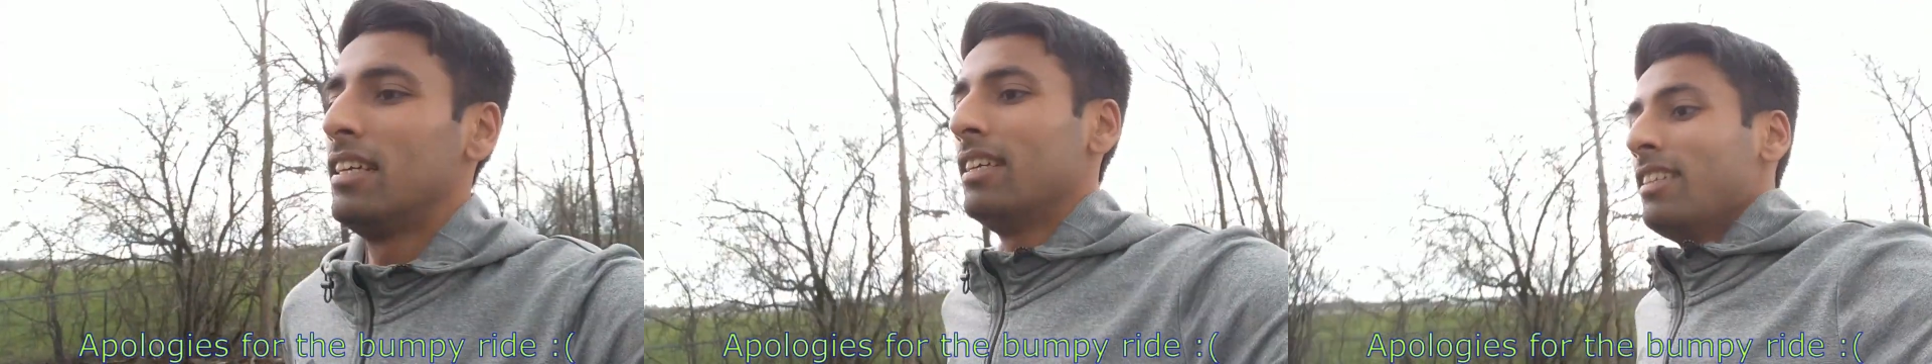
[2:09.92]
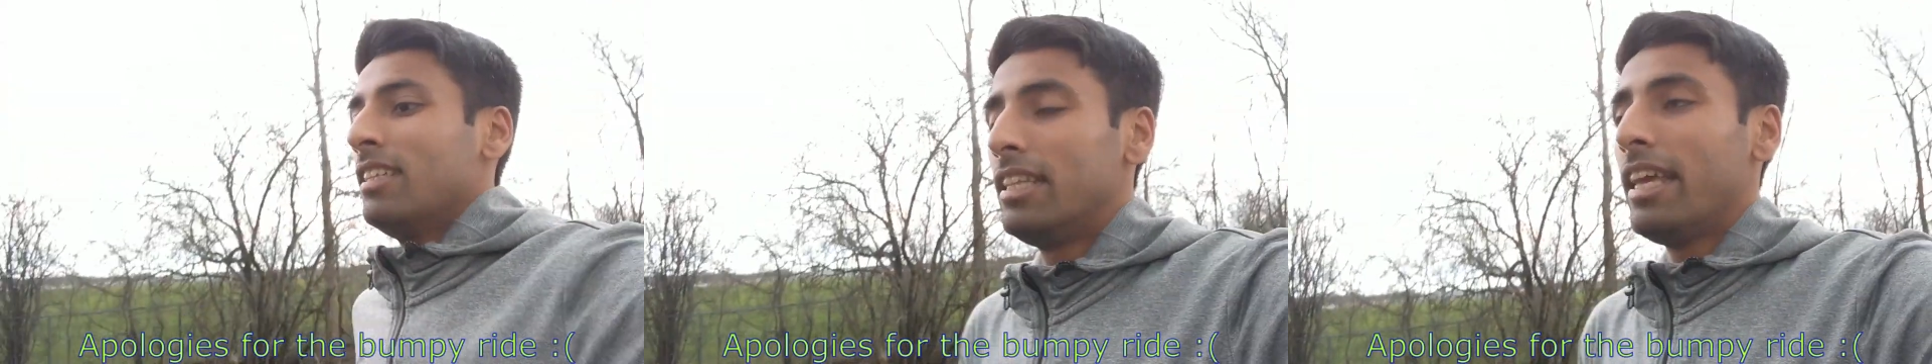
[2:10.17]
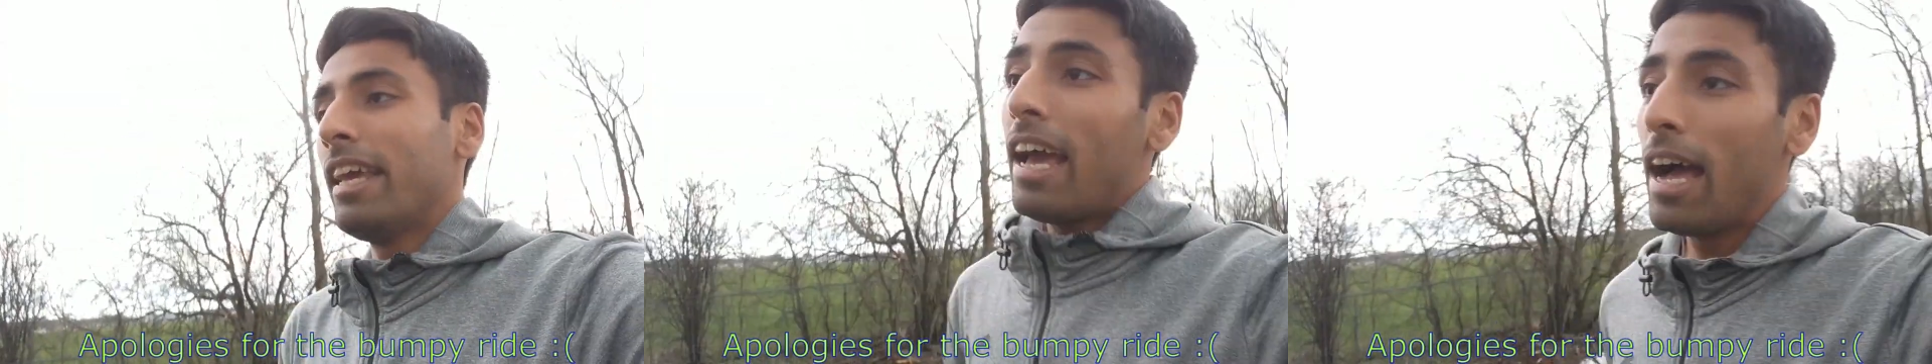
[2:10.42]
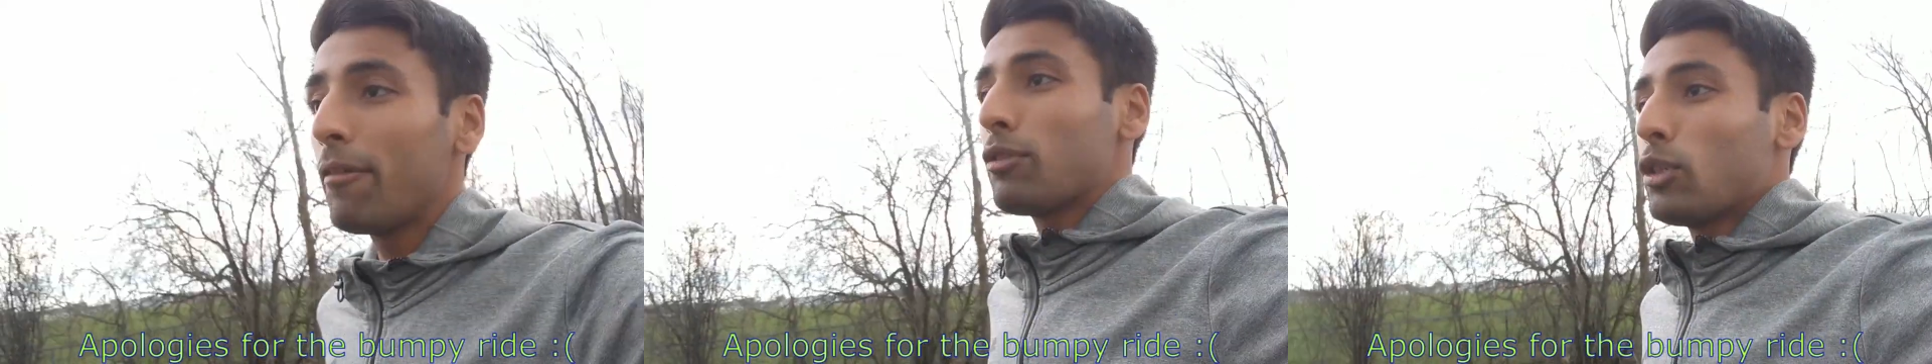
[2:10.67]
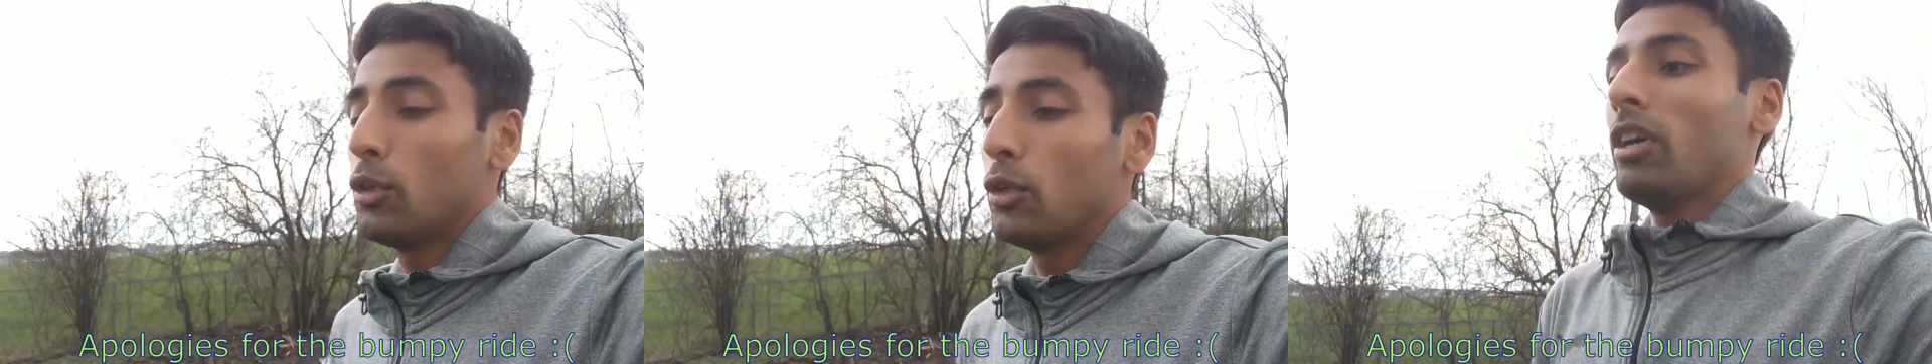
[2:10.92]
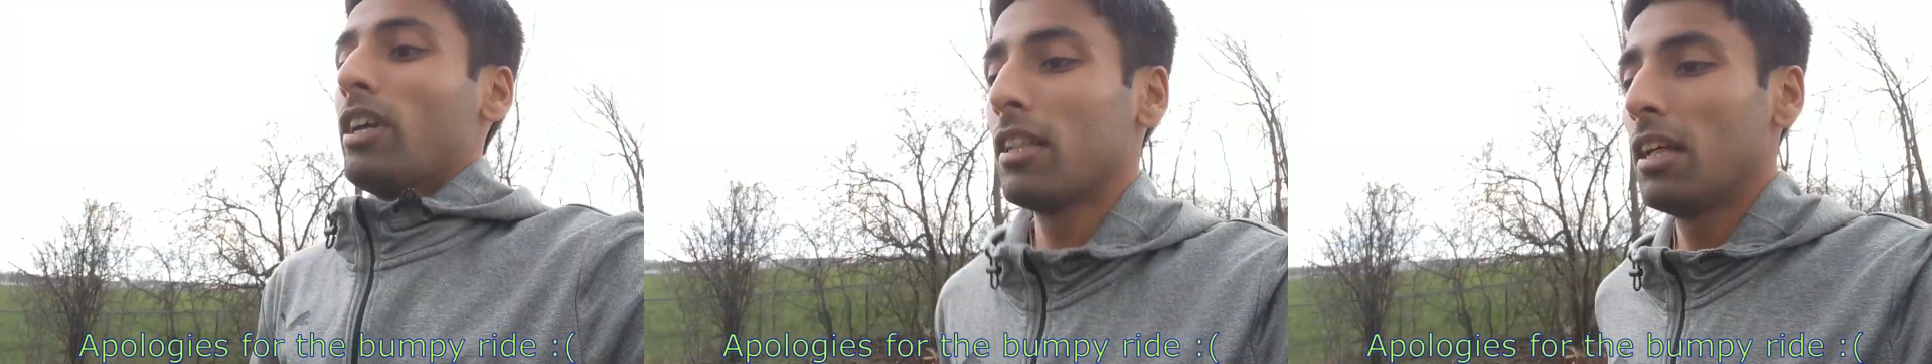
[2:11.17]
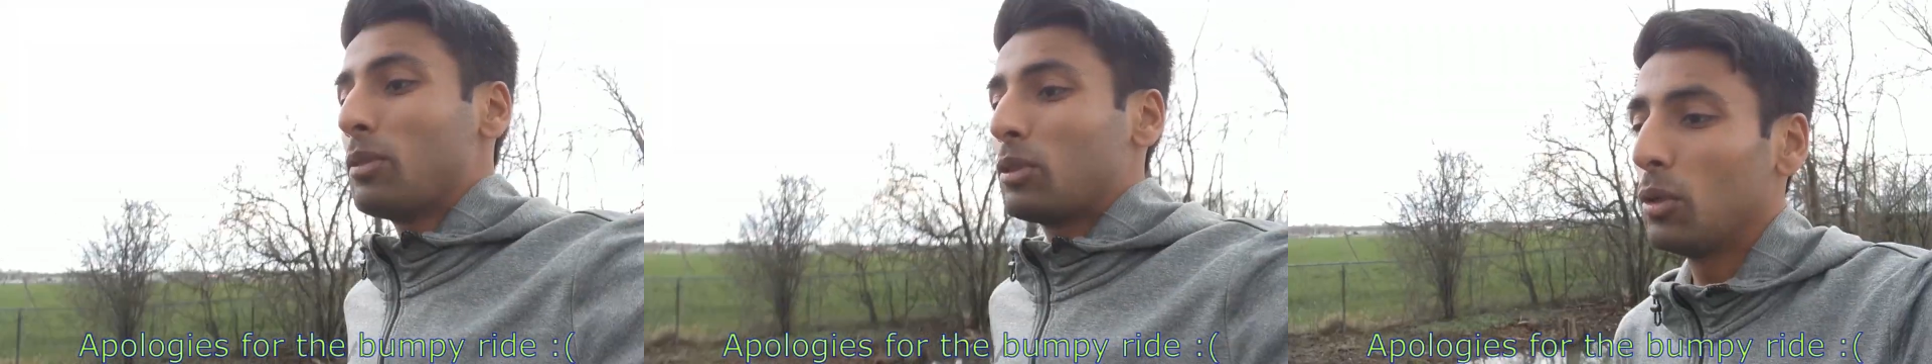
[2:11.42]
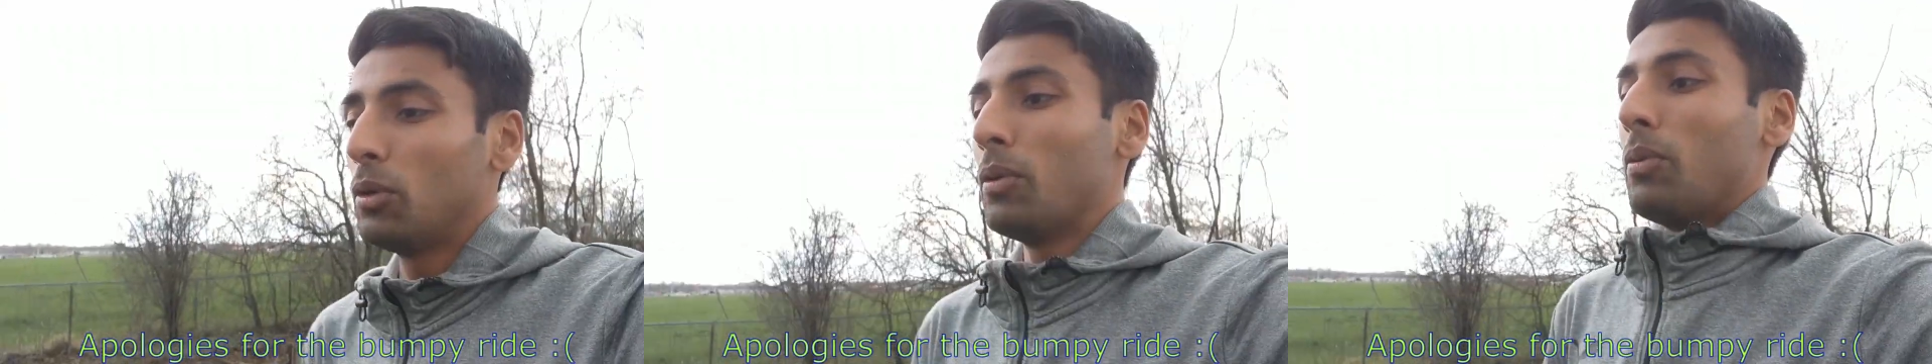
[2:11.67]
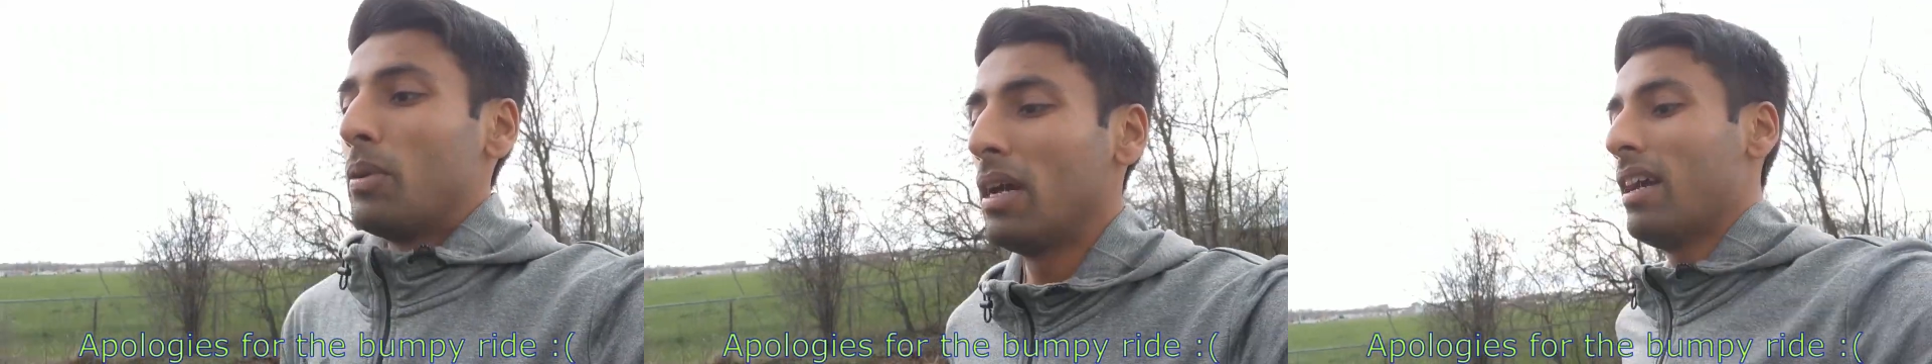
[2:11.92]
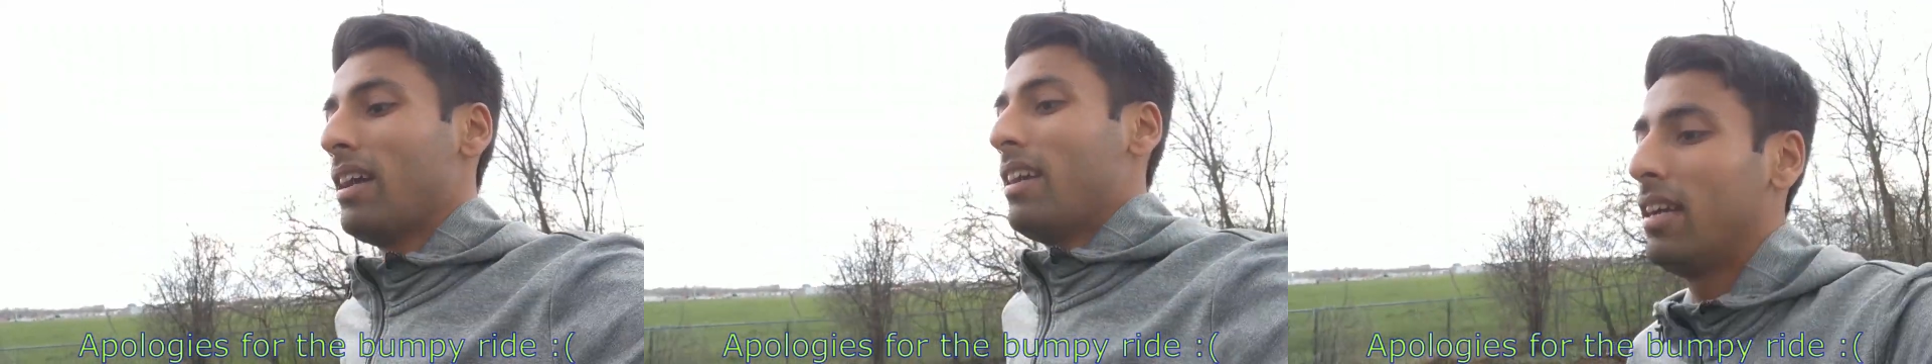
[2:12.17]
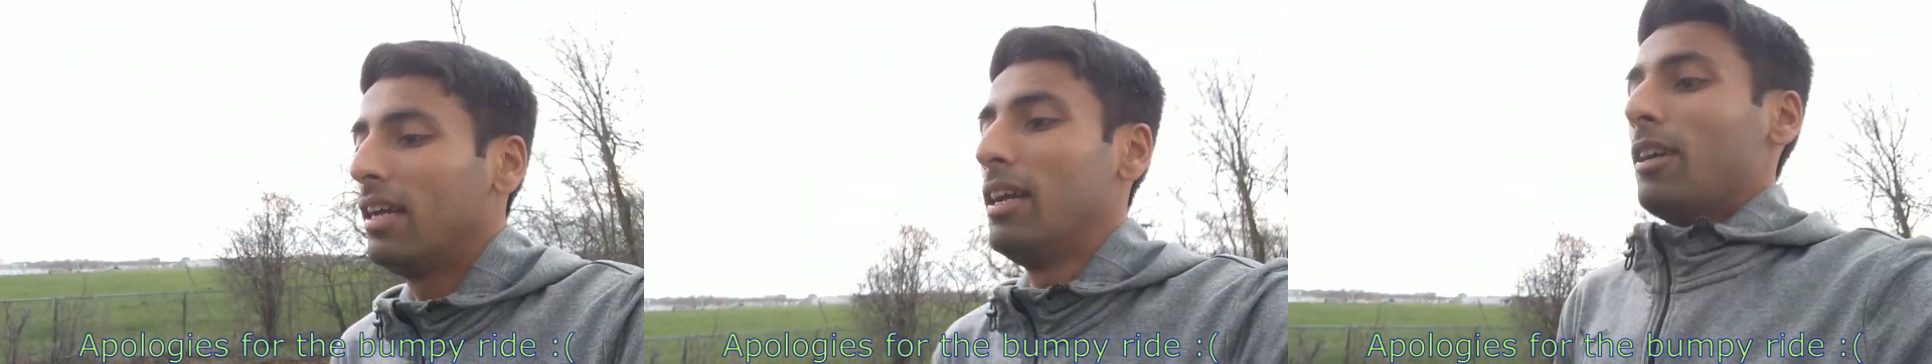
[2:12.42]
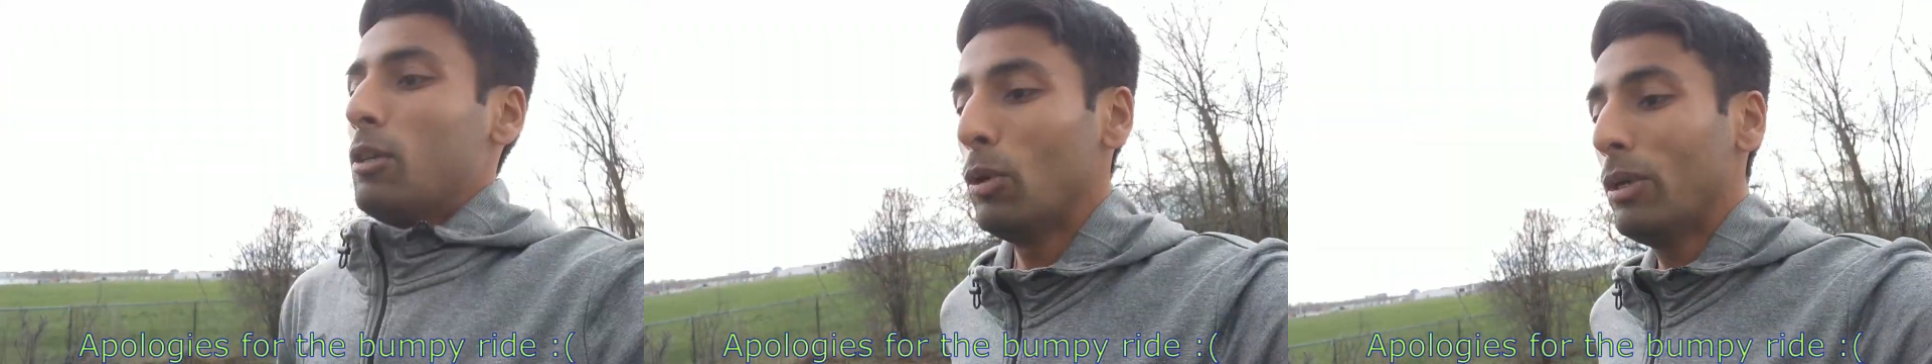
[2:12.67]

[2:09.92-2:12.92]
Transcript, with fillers: day after the Limestone race